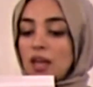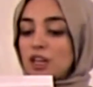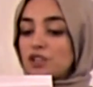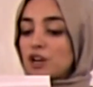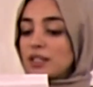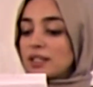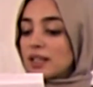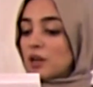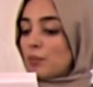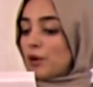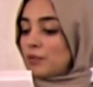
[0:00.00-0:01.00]
He tried to
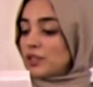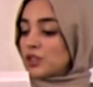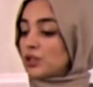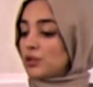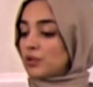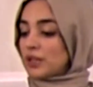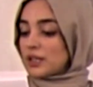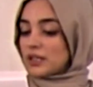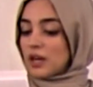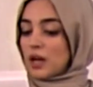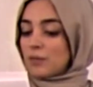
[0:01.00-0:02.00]
get a permit to do
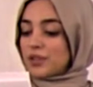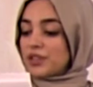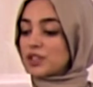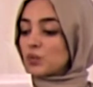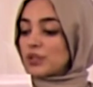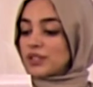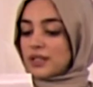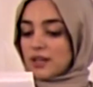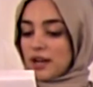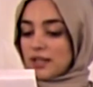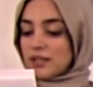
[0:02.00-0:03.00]
this, but this was
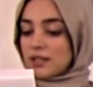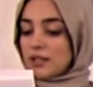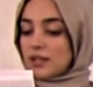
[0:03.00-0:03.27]
denied.